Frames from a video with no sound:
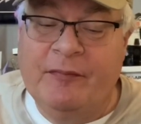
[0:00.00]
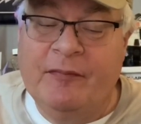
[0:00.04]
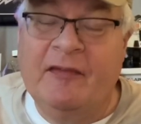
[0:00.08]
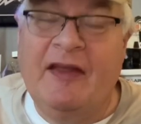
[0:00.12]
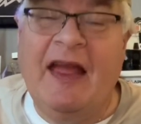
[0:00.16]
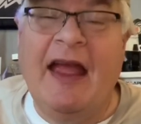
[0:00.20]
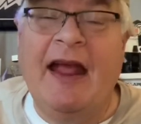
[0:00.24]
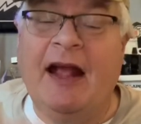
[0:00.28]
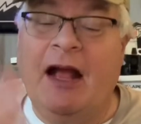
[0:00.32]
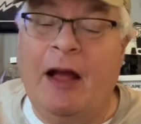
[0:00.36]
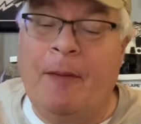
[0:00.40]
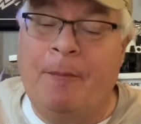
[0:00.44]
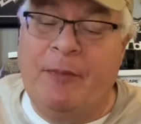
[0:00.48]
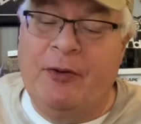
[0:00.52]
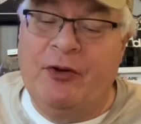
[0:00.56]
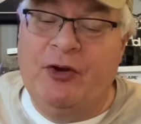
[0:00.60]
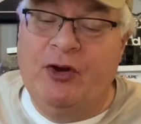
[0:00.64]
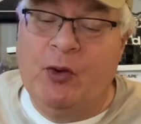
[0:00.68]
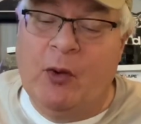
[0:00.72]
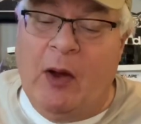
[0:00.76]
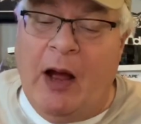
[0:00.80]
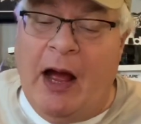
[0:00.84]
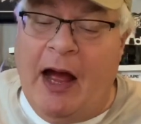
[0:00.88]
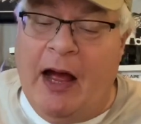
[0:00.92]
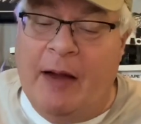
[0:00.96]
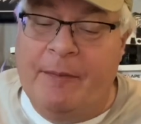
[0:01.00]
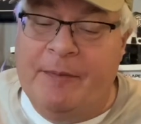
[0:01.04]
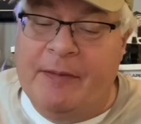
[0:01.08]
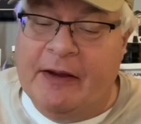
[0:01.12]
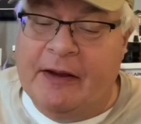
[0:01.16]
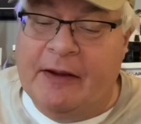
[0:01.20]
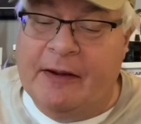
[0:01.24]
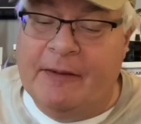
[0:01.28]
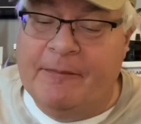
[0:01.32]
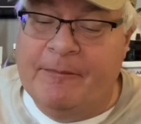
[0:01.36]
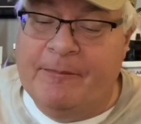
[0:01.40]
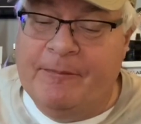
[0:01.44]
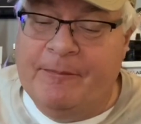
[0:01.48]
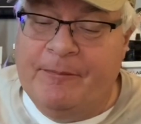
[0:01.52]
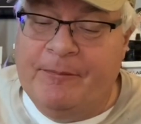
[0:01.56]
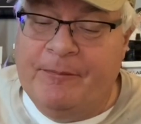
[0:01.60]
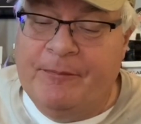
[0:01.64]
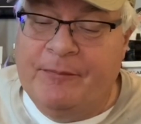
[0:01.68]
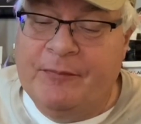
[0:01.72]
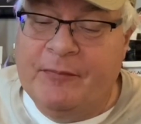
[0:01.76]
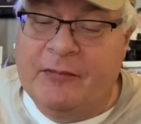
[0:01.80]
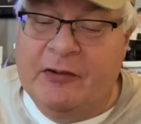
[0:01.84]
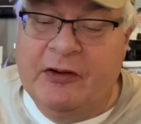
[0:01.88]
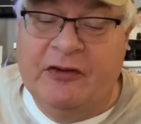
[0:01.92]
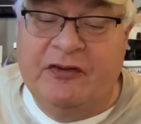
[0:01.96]
Take up a new hobby.
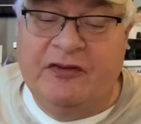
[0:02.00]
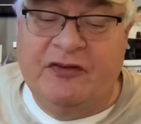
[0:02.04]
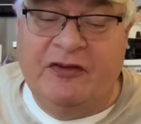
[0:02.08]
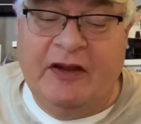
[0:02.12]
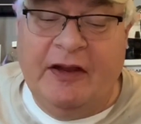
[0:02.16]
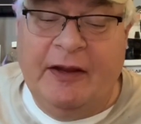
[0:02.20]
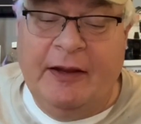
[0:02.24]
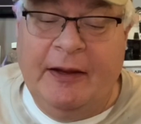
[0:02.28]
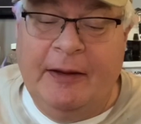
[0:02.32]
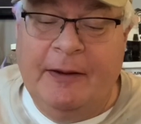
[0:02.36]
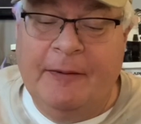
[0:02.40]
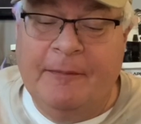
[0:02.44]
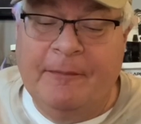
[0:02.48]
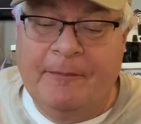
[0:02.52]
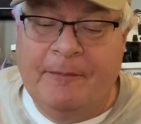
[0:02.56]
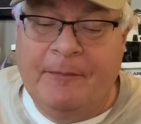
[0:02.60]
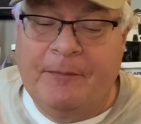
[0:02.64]
You see,